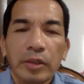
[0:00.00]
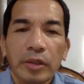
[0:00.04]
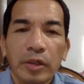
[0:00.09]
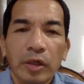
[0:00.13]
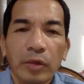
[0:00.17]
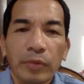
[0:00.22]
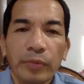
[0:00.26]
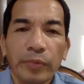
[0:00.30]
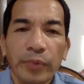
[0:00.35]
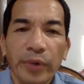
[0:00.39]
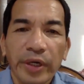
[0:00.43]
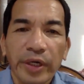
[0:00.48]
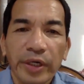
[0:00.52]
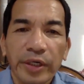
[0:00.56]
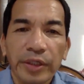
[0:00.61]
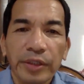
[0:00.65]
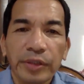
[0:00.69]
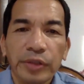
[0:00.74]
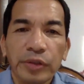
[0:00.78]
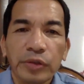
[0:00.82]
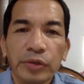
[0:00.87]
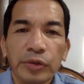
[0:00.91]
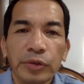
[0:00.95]
A
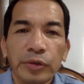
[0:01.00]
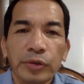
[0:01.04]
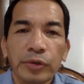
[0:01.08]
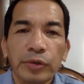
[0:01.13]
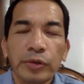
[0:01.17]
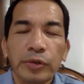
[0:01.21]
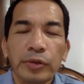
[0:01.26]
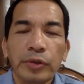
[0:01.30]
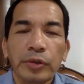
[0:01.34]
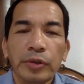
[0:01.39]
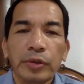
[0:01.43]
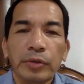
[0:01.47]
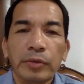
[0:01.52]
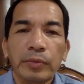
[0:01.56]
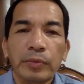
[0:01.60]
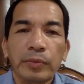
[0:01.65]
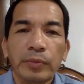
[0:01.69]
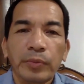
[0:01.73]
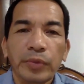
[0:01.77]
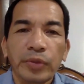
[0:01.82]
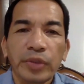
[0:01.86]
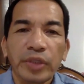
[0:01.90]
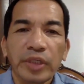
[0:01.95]
prayer to
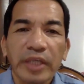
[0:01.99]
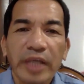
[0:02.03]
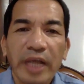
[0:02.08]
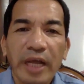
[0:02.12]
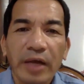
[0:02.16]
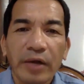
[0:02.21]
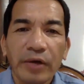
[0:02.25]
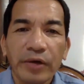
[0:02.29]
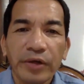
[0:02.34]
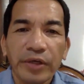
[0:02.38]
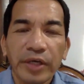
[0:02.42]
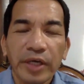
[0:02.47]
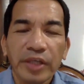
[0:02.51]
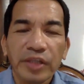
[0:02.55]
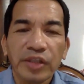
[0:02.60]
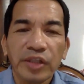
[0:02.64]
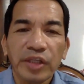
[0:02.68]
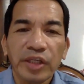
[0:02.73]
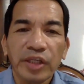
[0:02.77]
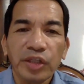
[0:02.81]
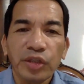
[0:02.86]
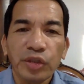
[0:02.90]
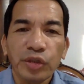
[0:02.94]
Puting Kahoy
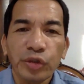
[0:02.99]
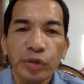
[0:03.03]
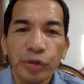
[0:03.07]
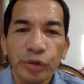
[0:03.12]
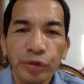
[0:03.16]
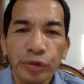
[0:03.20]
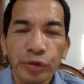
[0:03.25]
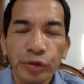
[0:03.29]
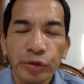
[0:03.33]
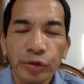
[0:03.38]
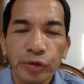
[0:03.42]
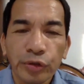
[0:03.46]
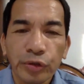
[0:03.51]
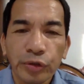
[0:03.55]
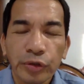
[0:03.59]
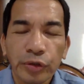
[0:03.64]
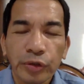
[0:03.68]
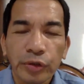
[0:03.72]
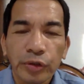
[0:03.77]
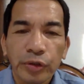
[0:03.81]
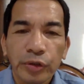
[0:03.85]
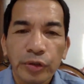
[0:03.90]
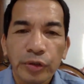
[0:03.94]
SDA
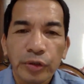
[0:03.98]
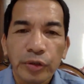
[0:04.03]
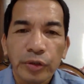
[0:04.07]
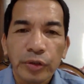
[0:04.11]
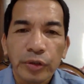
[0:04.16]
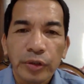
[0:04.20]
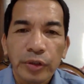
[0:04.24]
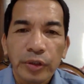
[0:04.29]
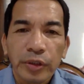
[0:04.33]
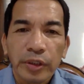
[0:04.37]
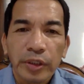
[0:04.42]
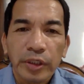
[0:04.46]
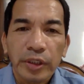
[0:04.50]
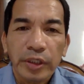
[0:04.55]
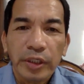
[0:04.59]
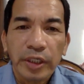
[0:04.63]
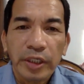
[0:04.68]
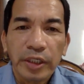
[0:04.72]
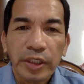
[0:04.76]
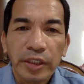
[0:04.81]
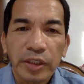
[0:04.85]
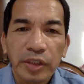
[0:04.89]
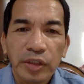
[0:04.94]
Church.
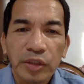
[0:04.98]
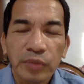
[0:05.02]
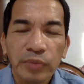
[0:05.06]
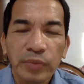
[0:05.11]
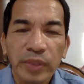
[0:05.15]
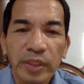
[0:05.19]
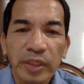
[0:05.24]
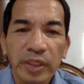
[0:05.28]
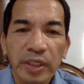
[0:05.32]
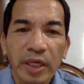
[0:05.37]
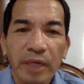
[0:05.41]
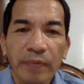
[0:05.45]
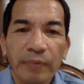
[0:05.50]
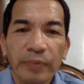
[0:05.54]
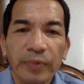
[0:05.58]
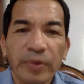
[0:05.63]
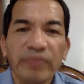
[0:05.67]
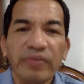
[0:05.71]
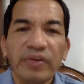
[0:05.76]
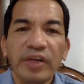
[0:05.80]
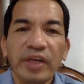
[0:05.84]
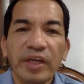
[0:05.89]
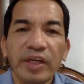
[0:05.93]
It has been a
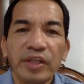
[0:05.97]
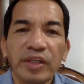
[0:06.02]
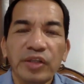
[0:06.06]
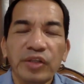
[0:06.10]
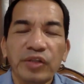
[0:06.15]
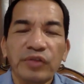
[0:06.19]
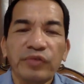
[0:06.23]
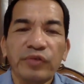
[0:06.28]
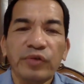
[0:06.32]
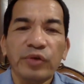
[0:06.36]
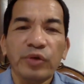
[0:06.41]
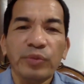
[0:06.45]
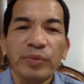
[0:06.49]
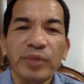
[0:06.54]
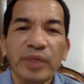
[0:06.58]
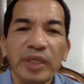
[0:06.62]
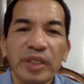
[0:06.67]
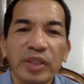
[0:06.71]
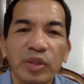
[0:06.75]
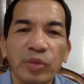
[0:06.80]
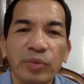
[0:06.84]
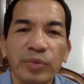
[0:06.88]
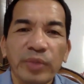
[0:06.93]
privilege for
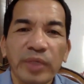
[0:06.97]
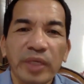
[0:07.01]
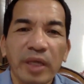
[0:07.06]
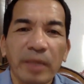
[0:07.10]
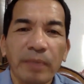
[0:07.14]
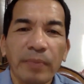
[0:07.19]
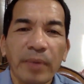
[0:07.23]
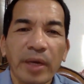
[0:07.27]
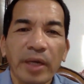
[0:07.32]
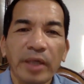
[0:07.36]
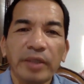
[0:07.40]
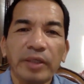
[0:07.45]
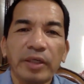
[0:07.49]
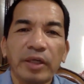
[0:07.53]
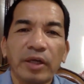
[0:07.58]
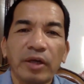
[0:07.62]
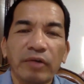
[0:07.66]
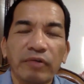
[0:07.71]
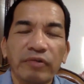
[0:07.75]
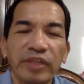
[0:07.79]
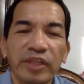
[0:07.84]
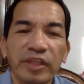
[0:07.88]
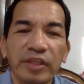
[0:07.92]
me to be a part
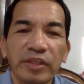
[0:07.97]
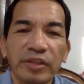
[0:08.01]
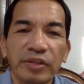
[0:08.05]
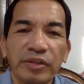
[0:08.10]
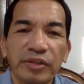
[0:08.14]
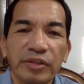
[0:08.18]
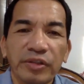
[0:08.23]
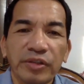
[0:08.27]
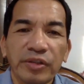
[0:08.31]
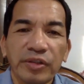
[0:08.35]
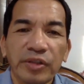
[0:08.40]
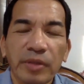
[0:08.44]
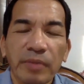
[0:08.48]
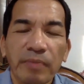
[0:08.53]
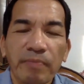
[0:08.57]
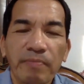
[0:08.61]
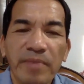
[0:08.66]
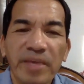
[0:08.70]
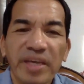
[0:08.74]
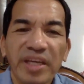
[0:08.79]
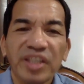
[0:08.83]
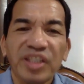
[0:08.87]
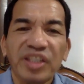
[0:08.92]
of this
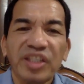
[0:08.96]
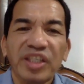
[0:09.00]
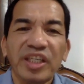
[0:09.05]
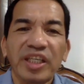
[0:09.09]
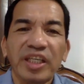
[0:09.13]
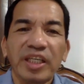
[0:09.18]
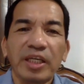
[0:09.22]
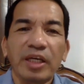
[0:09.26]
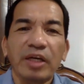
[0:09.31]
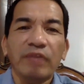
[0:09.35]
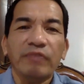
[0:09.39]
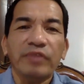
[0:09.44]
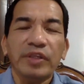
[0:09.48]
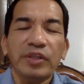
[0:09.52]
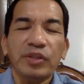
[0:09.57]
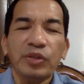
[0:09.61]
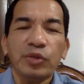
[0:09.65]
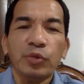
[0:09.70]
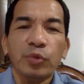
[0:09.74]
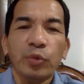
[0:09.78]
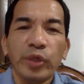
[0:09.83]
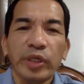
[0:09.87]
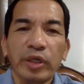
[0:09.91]
ministry of
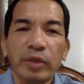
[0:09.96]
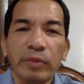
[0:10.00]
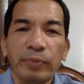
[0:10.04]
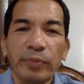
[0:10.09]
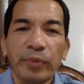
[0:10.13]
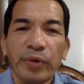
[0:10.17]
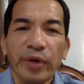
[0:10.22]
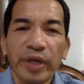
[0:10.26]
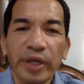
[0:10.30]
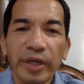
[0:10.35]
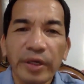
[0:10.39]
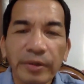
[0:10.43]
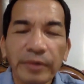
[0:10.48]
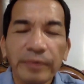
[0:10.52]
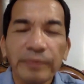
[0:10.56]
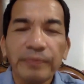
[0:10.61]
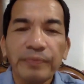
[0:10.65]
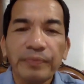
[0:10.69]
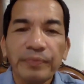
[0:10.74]
this week of prayer